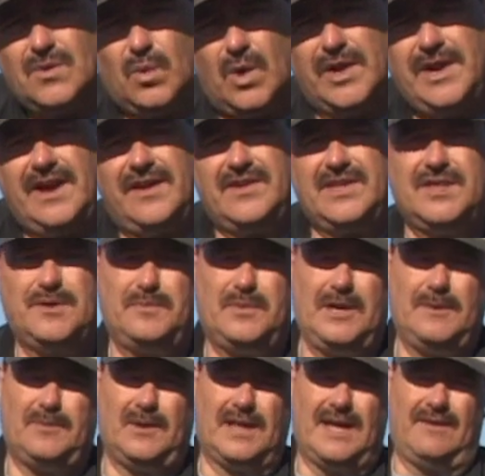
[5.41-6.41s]
One area that
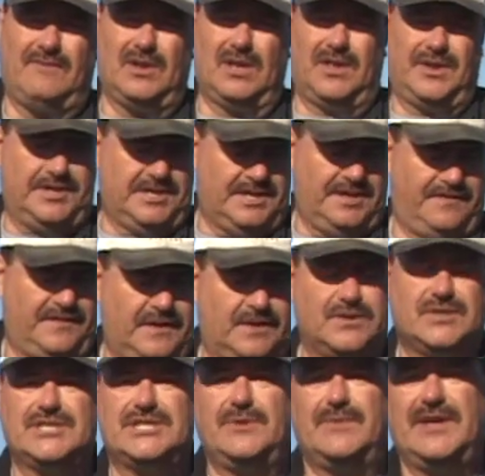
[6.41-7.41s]
people have a lot of
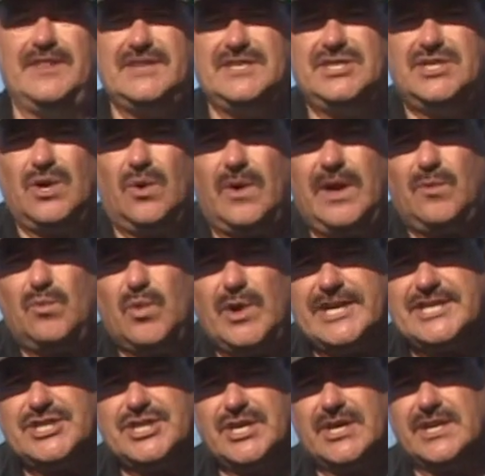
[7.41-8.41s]
difficulty with is knowing
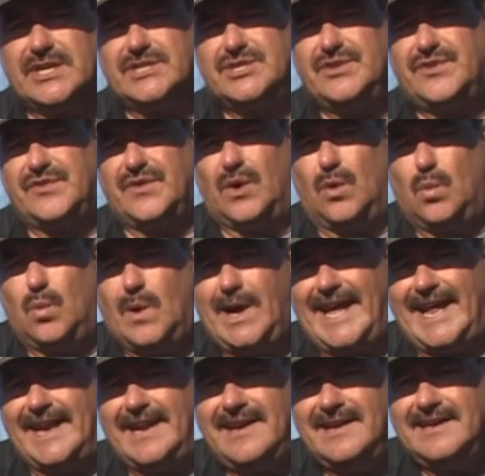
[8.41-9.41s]
which colour to throw
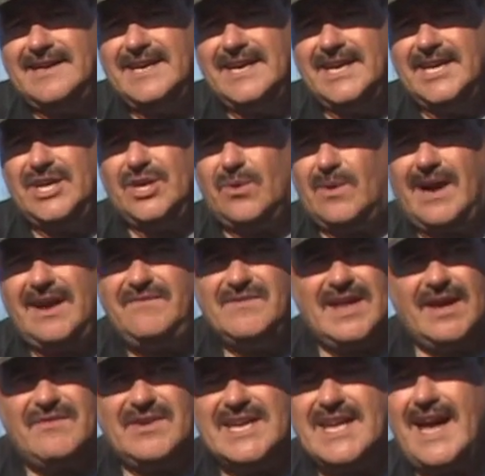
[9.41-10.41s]
when. You know, I've
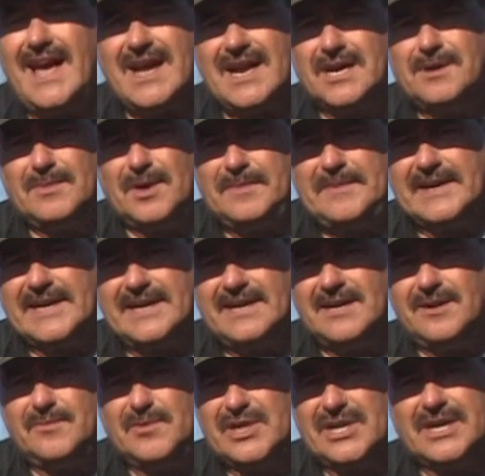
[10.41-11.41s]
never yet come up,
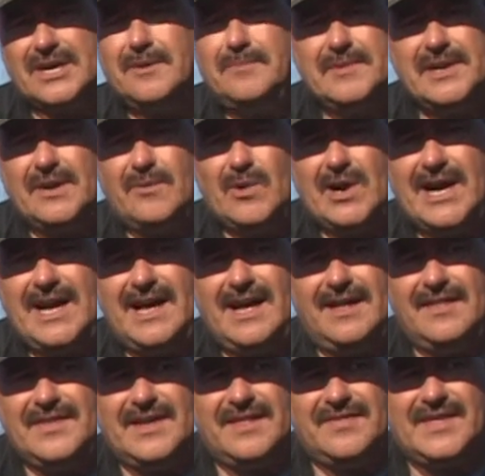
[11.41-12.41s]
up with a company where
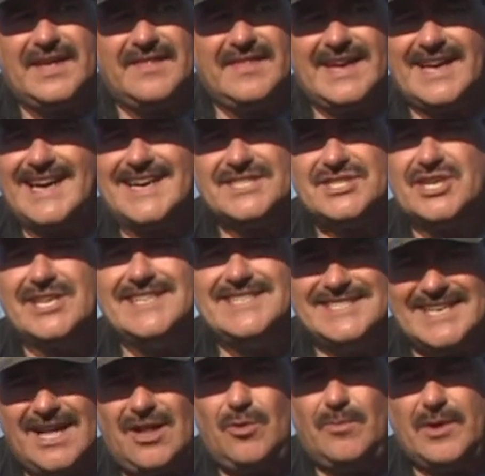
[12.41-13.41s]
they, they actually
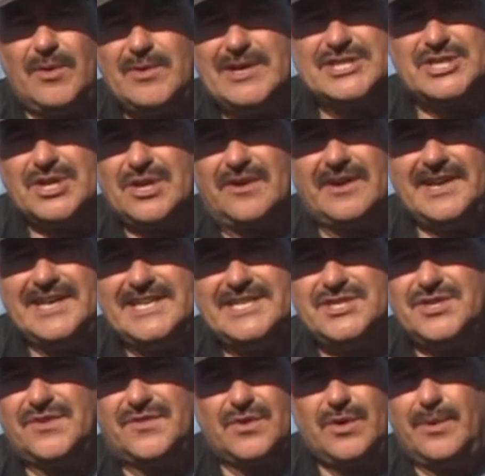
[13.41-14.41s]
tell me which colour I need
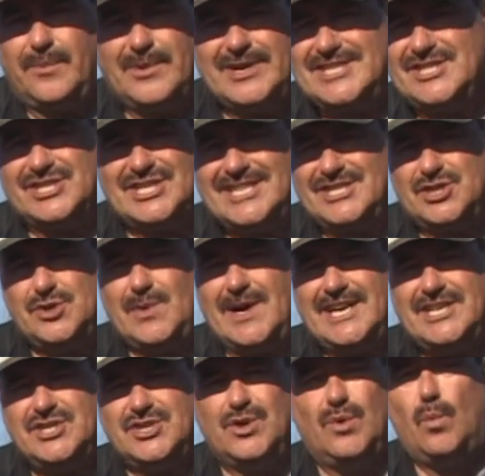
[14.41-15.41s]
to throw in which
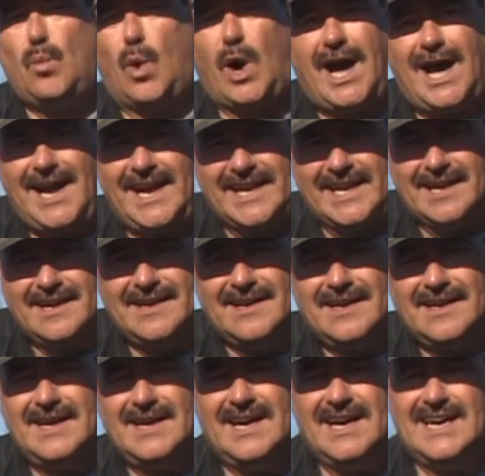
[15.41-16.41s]
situation and why.
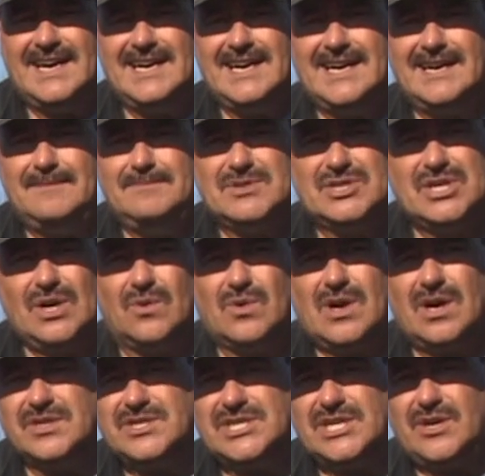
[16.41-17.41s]
Um, so
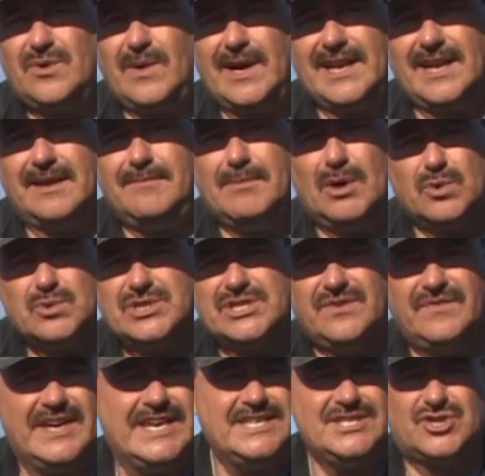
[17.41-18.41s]
consequently, most
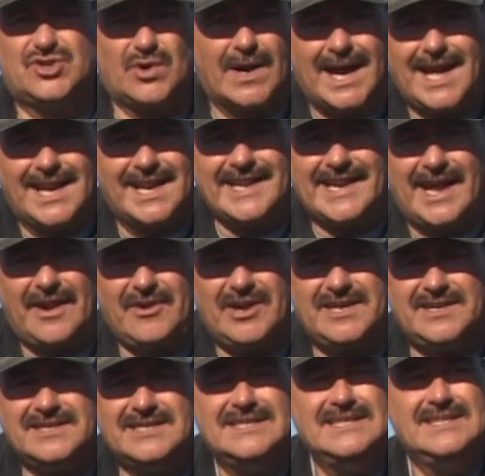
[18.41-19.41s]
of it is trial and
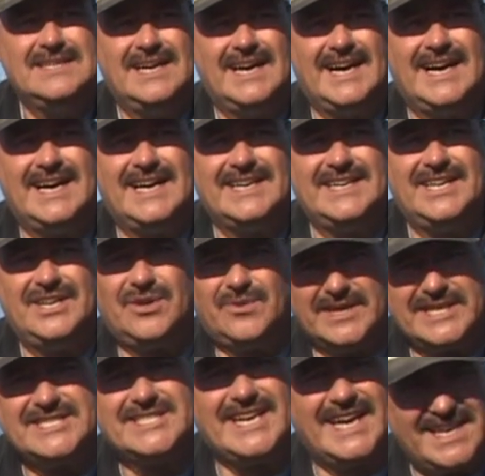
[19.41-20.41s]
error. And, you know,
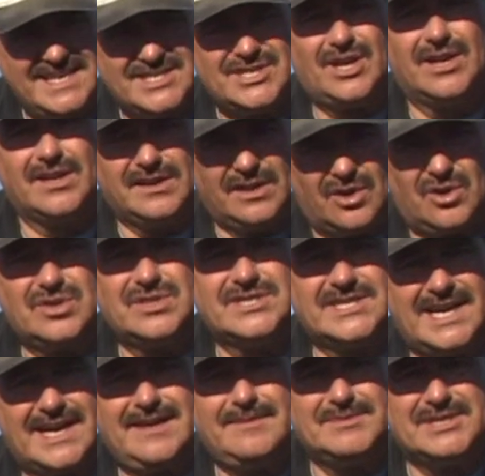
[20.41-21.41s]
it takes a long
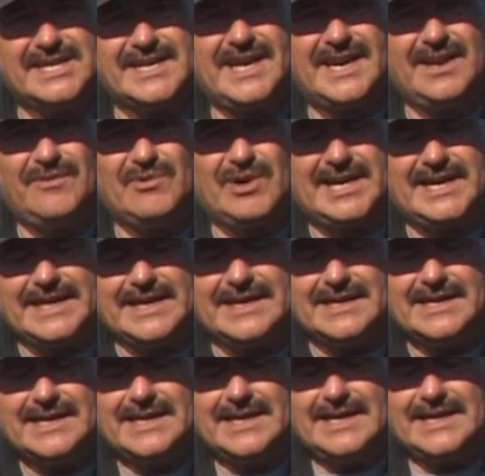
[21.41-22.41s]
time to get it right.
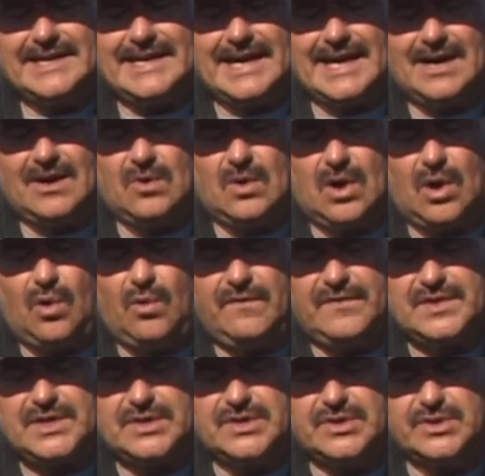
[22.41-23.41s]
Now,
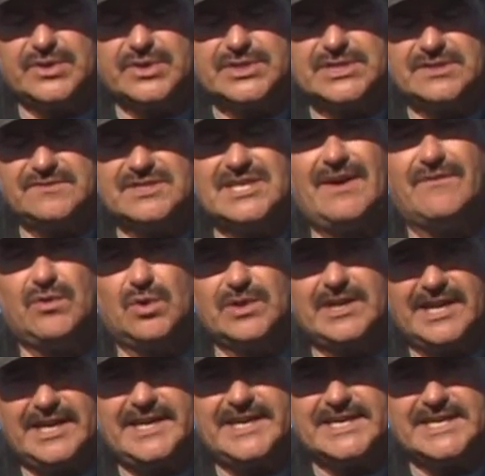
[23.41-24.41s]
over the course of several
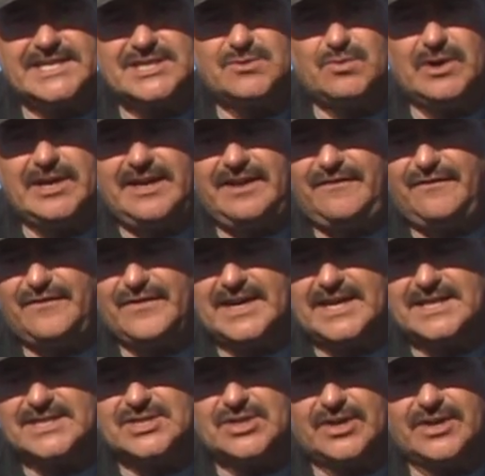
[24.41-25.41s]
years, we've
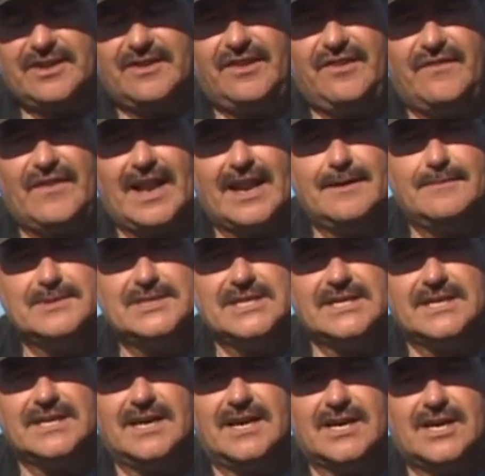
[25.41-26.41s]
uh, sort of developed
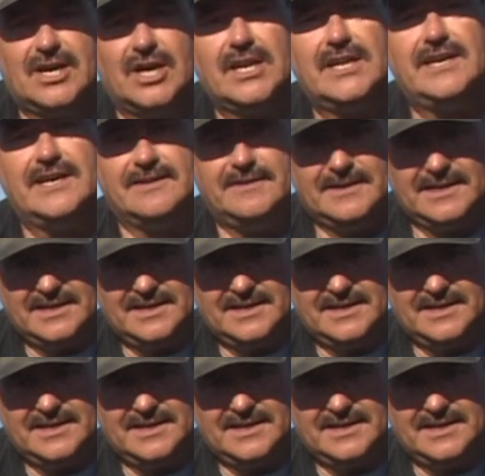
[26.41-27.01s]
a, a colour